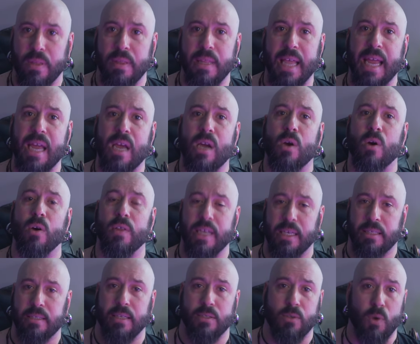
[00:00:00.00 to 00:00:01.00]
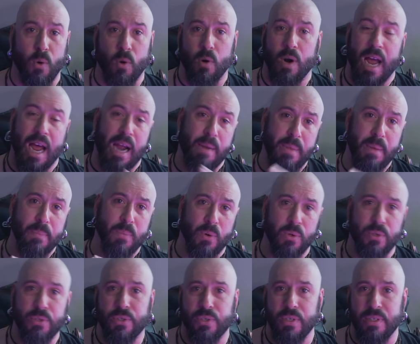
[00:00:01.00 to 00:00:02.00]
Then codexes or army
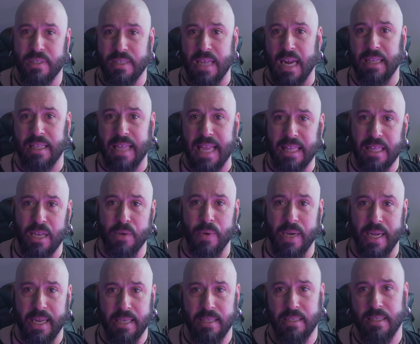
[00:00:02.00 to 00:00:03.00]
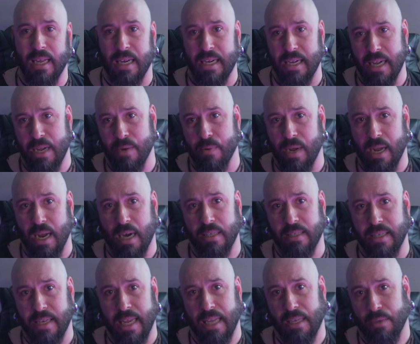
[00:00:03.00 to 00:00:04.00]
books start getting released, and new
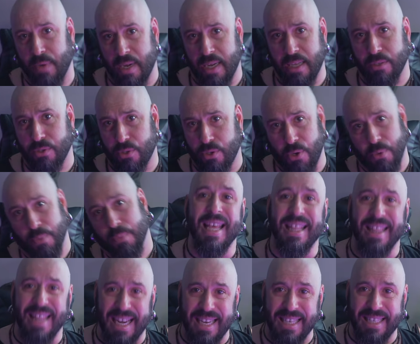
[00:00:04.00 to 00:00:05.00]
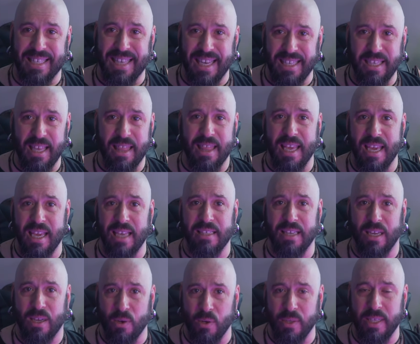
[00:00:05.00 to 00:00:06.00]
cards get released too. There is such a thing as
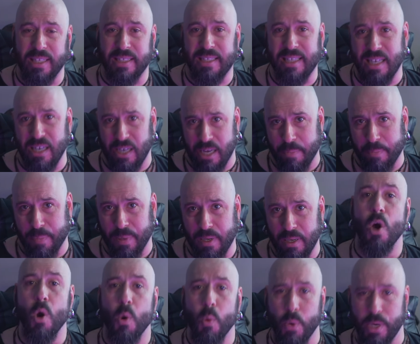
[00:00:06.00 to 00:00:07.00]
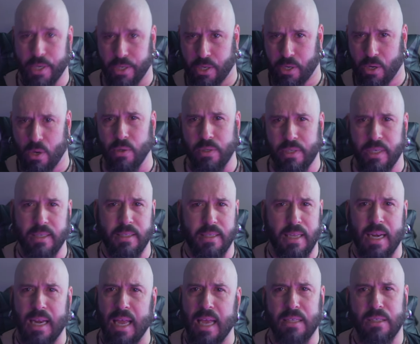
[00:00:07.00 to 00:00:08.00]
a codex creep, which causes
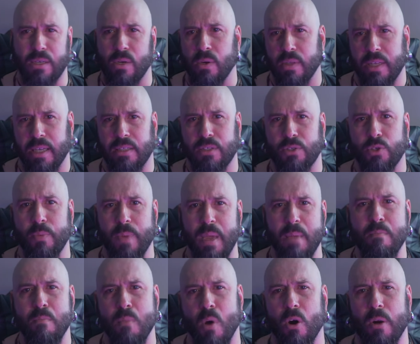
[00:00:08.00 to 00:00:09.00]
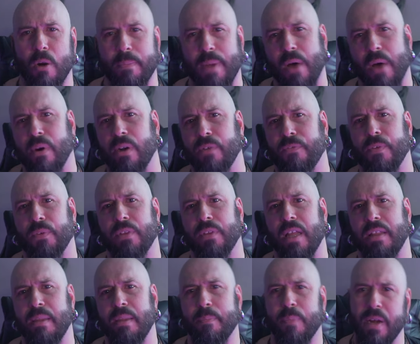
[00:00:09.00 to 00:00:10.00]
the last codex to be more powerful
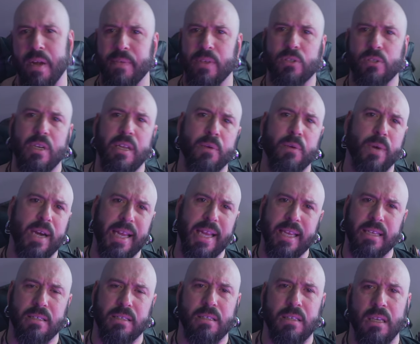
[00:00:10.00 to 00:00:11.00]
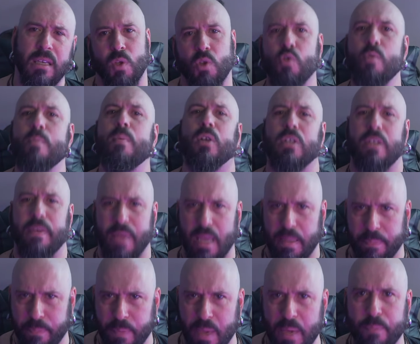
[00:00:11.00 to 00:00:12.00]
than the previously released to
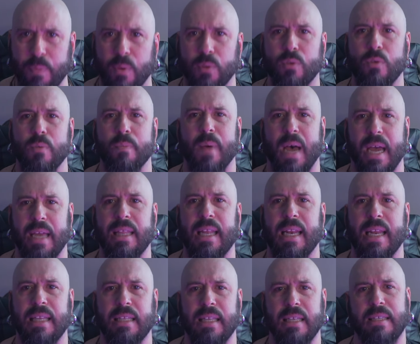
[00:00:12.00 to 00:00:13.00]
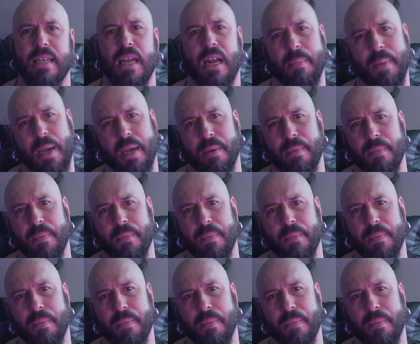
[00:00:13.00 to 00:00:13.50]
motivate people to buy the latest army.